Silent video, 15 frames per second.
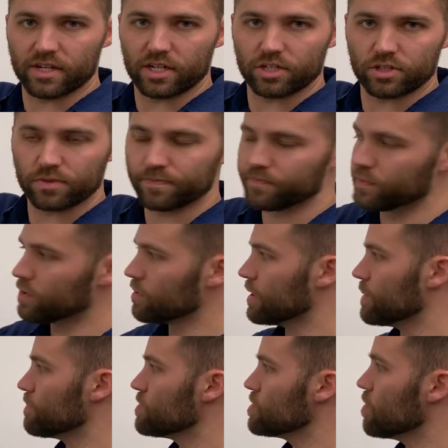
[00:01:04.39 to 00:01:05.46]
h.
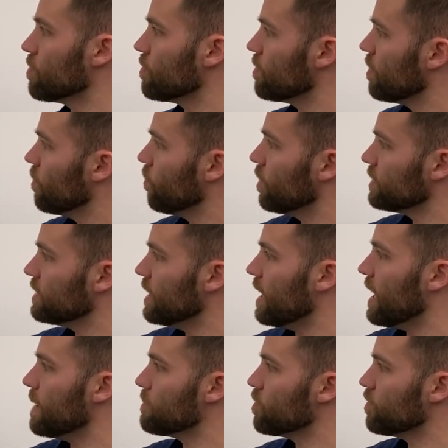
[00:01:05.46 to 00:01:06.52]
Okay, so what
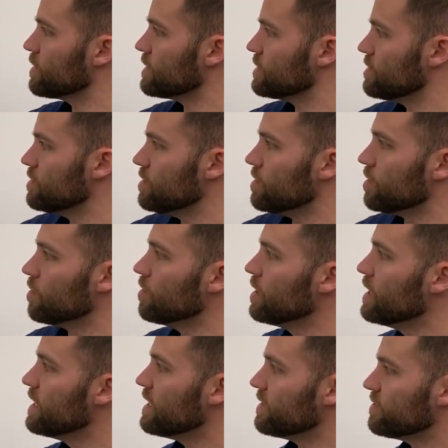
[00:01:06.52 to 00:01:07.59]
I'm going to do
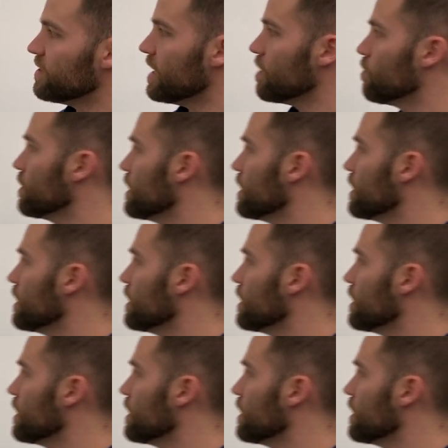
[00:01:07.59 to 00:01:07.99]
is take